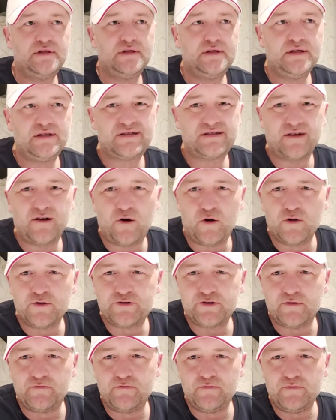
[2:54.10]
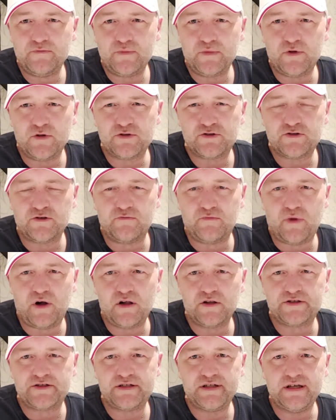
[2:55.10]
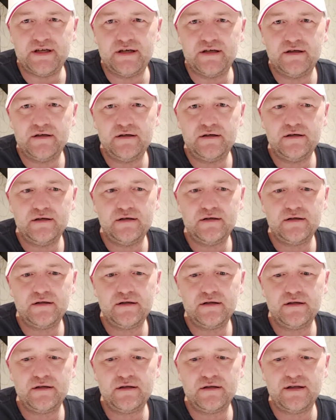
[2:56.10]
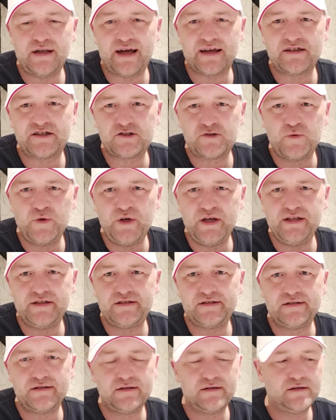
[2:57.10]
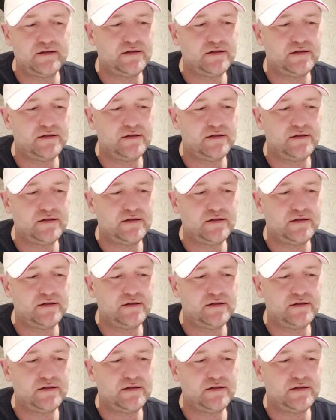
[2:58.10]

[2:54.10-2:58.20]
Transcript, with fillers: It's also, also malty, like sweet.